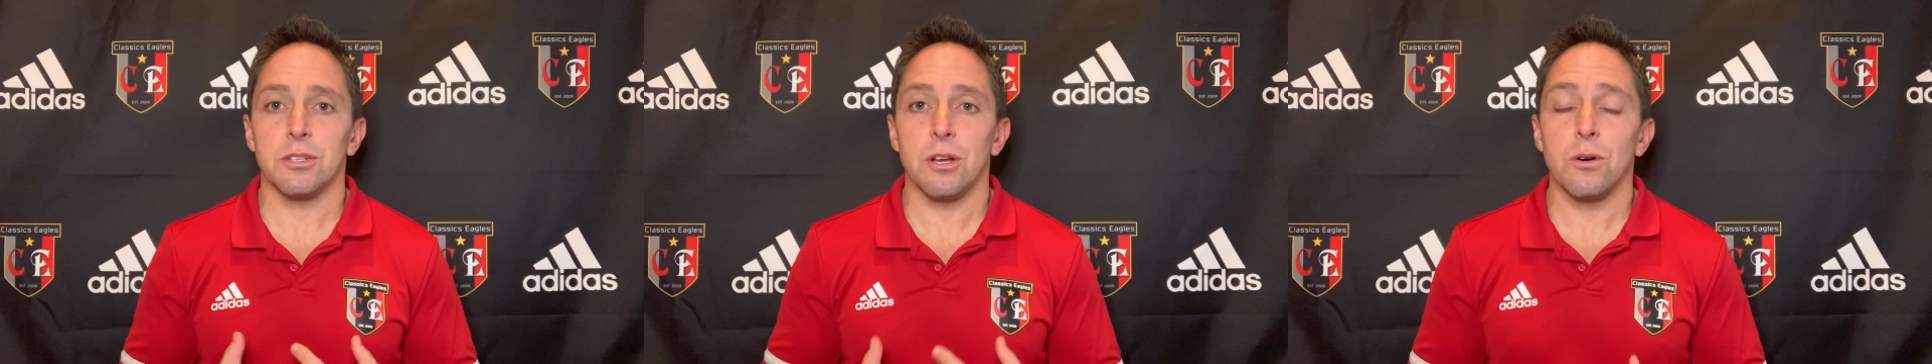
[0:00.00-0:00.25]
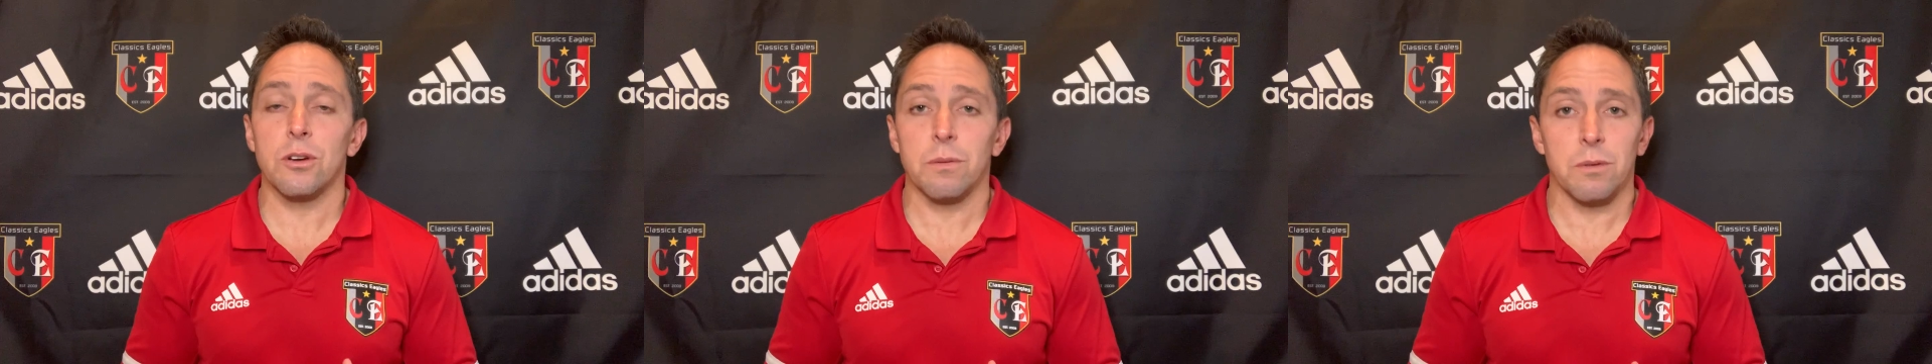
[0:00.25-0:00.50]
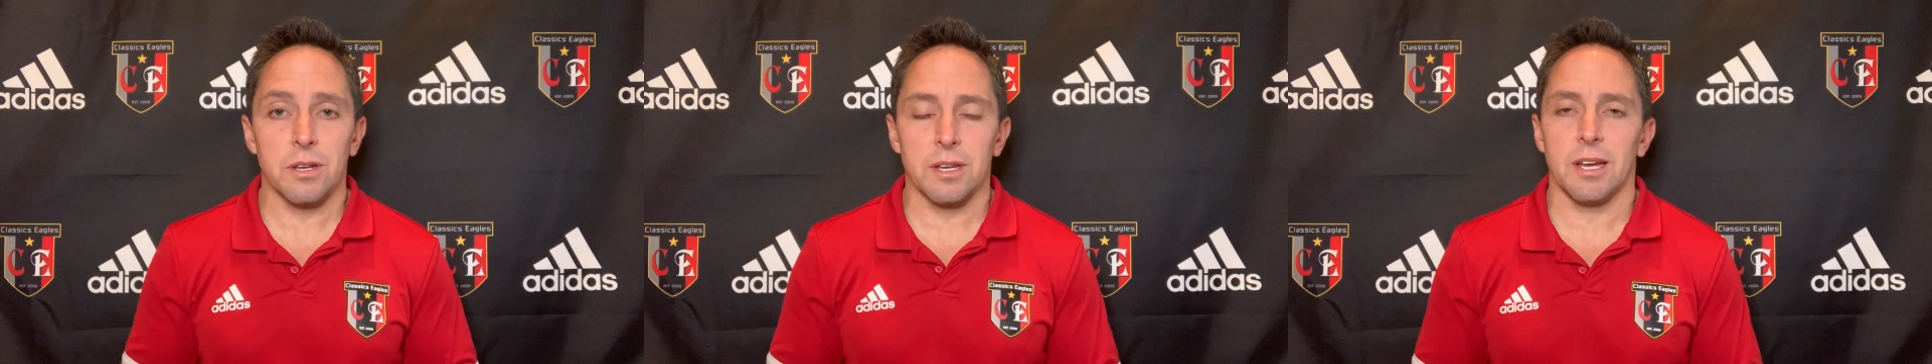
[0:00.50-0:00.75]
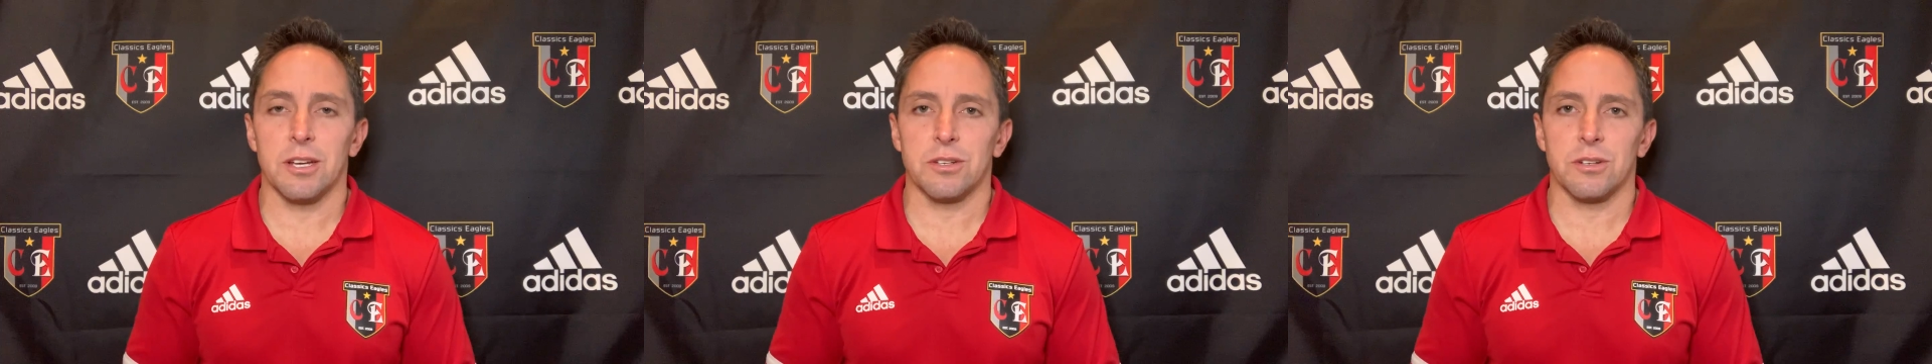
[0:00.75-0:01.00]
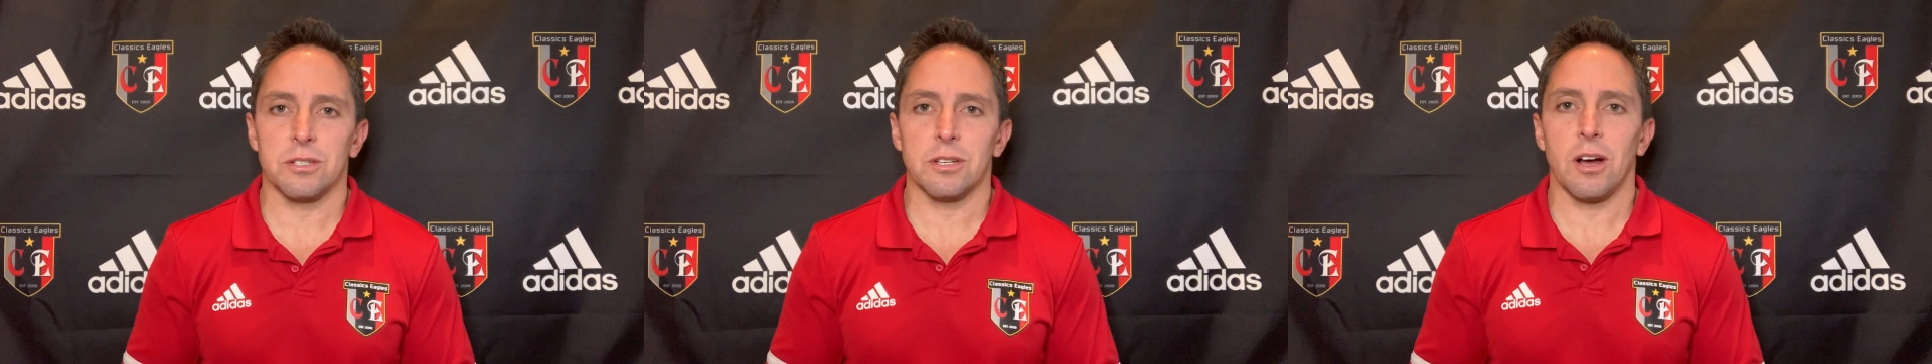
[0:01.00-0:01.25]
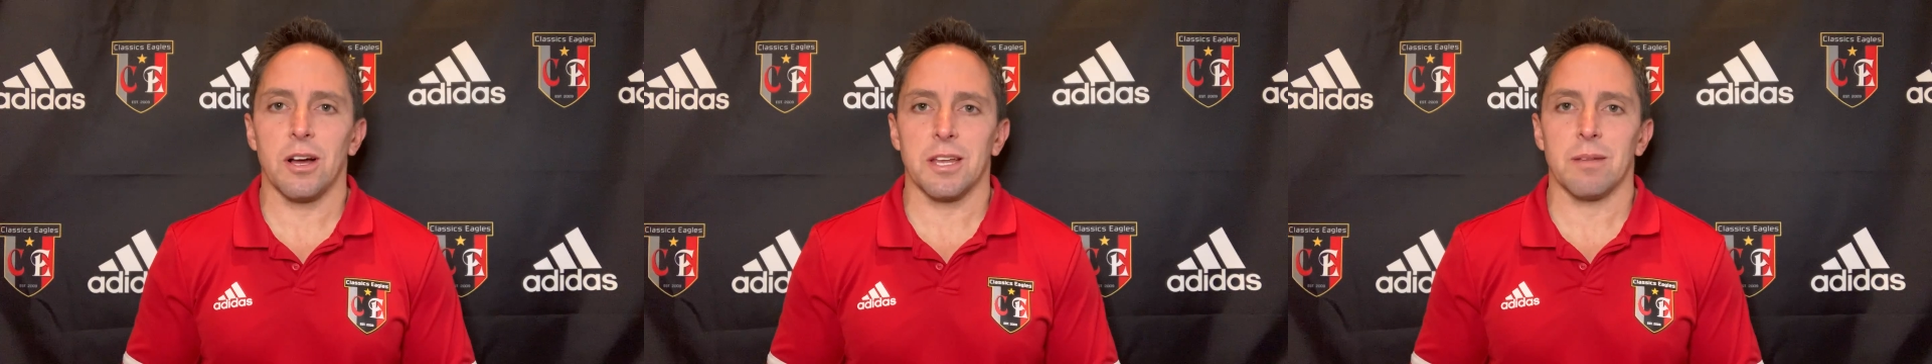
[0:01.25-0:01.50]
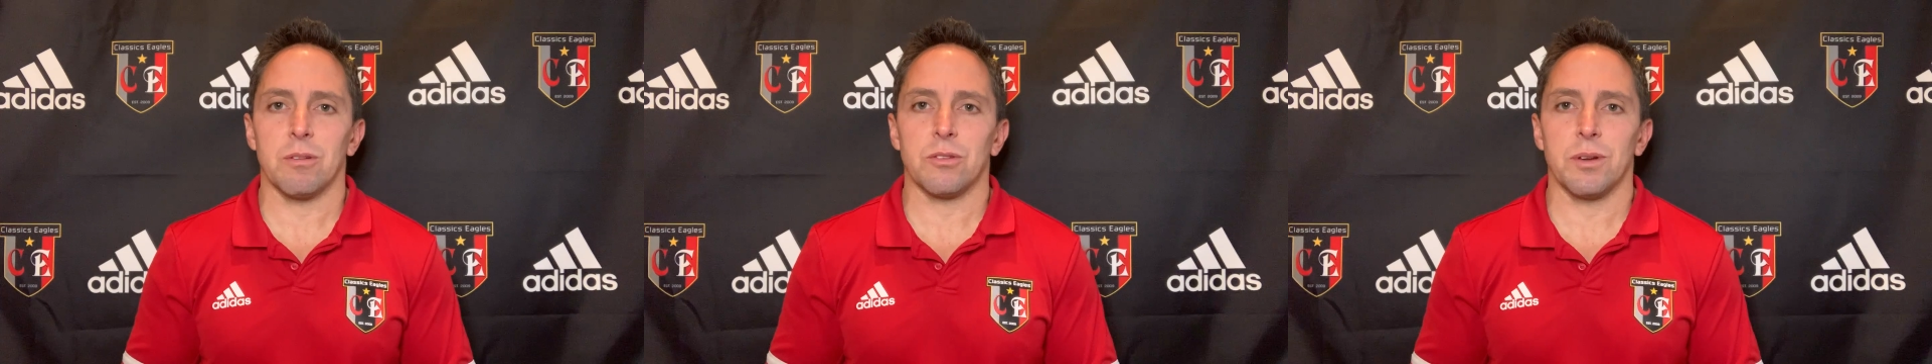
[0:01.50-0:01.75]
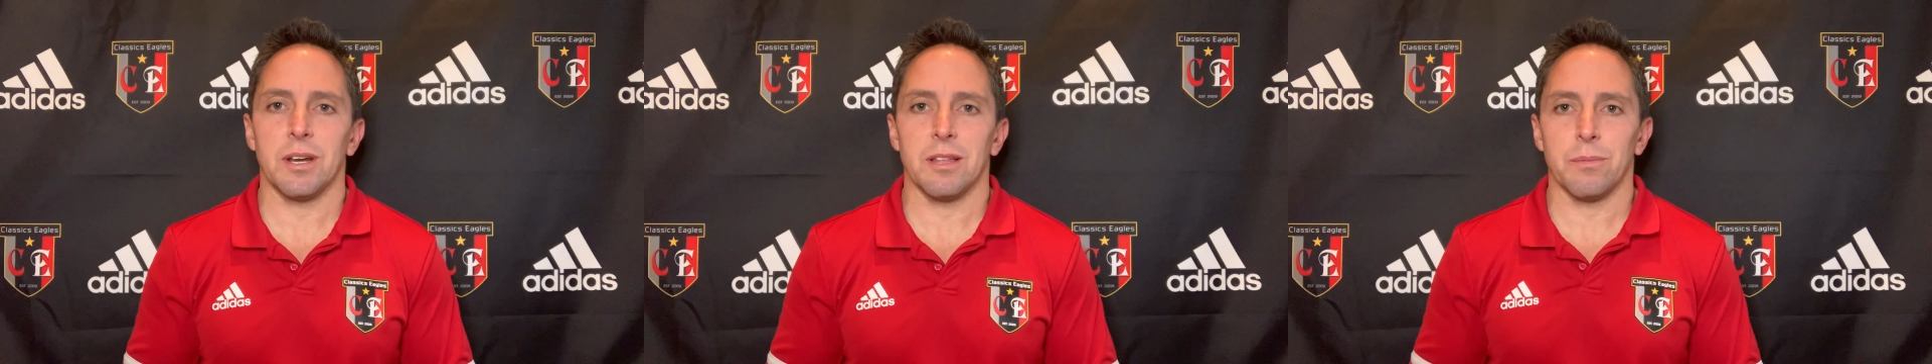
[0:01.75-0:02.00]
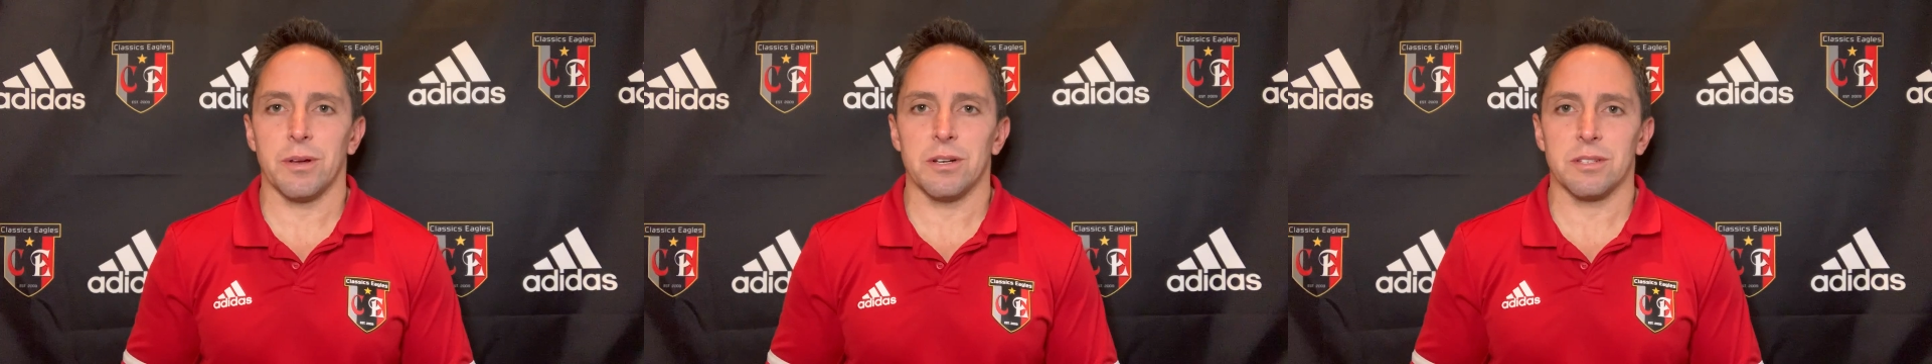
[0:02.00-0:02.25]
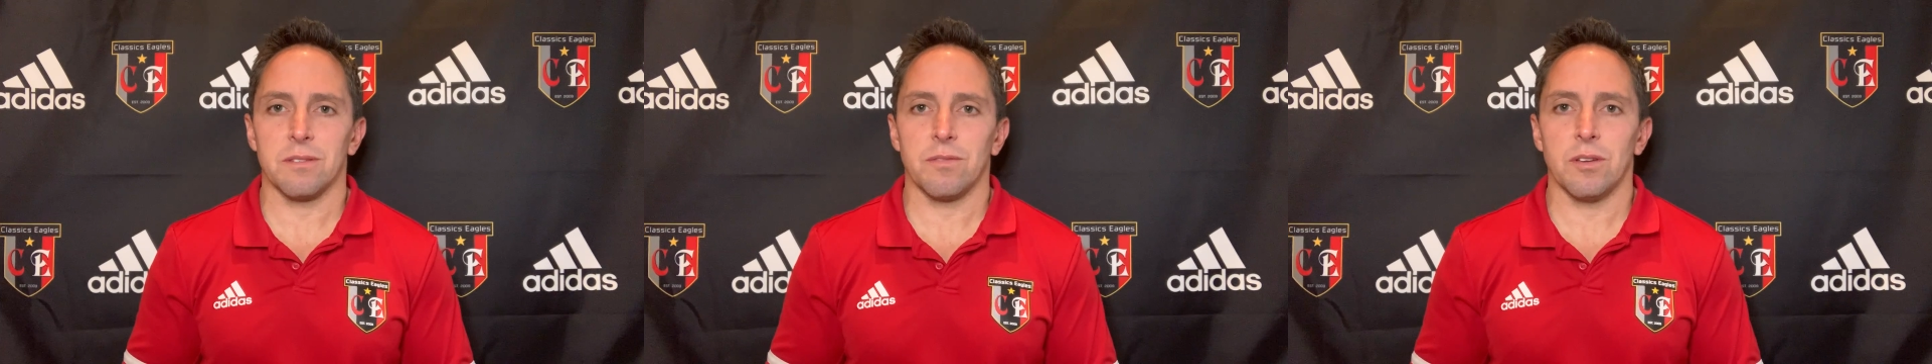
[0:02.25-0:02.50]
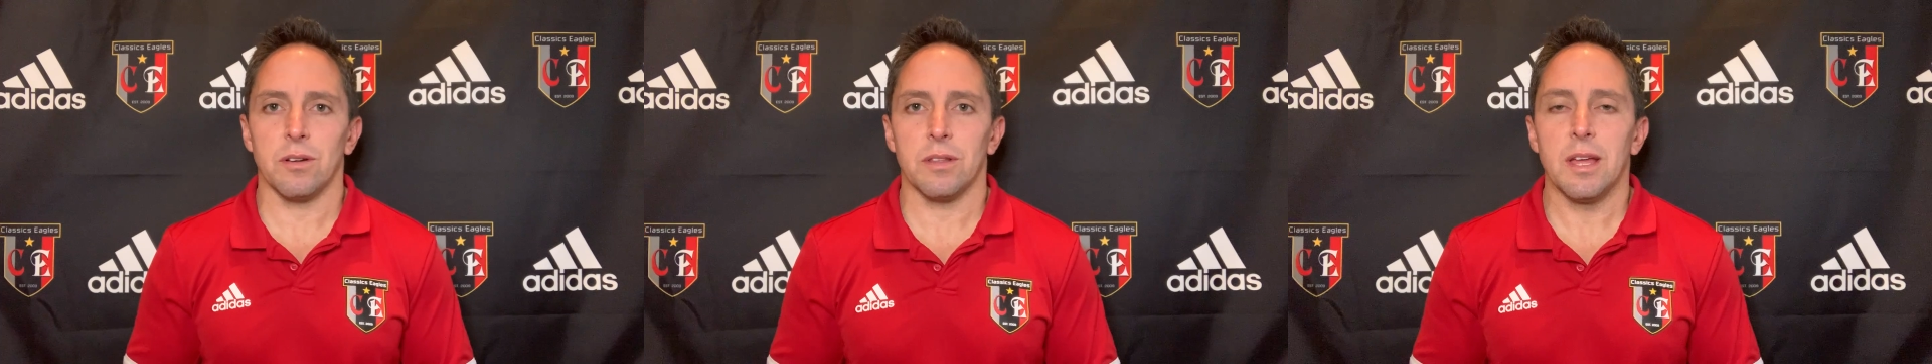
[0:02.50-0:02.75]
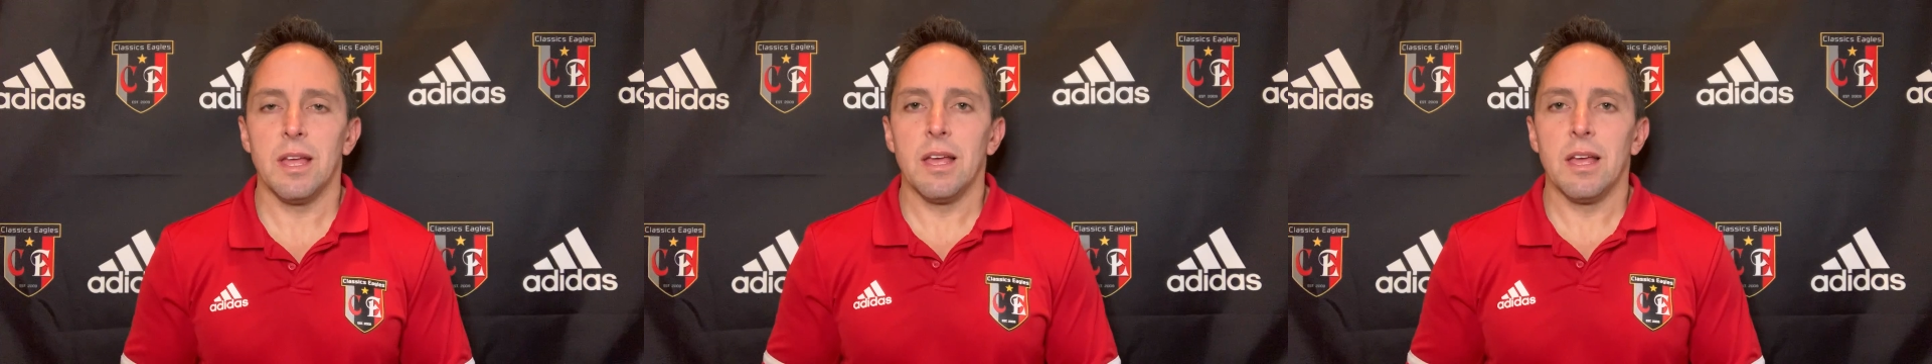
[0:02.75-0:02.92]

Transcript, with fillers: no communication or talking between any of the players on the field,